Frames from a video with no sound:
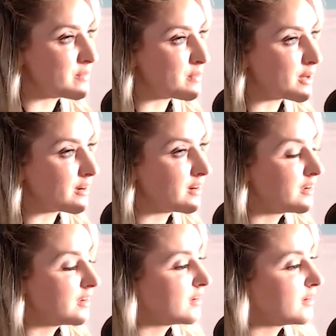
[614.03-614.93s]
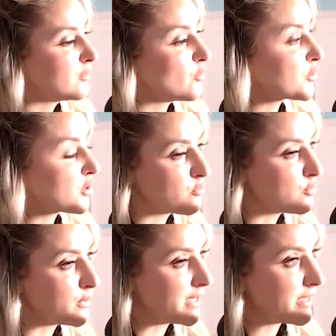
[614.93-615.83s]
member or your
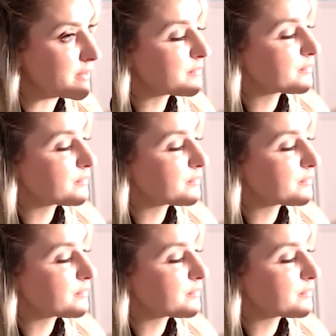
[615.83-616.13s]
employee?